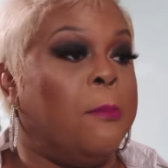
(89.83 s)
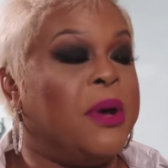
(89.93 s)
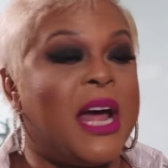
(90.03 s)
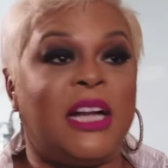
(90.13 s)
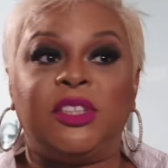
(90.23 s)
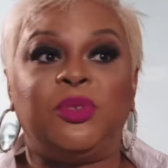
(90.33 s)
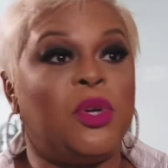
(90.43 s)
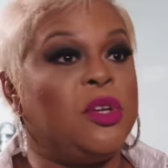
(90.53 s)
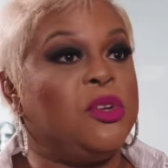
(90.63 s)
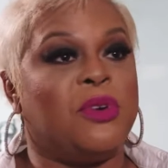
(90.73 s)
But I just
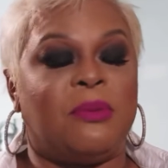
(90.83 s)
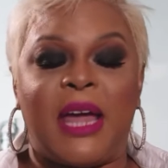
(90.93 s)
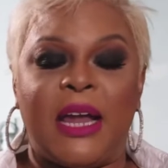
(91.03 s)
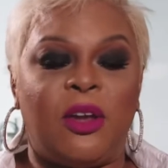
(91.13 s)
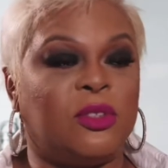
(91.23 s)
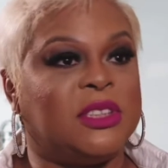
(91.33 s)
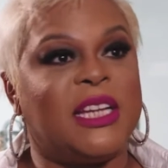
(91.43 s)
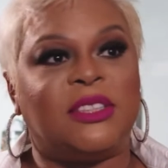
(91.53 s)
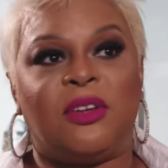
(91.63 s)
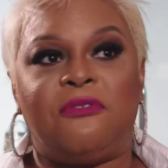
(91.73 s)
wouldn't do it. I'm like, no
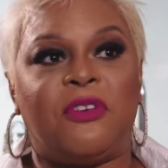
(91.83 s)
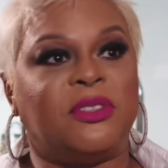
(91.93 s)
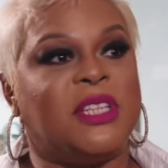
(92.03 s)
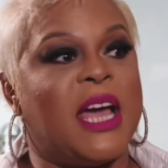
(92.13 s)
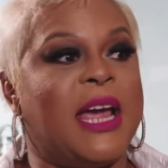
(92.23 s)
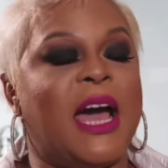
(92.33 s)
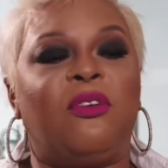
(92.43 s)
sex on the first night.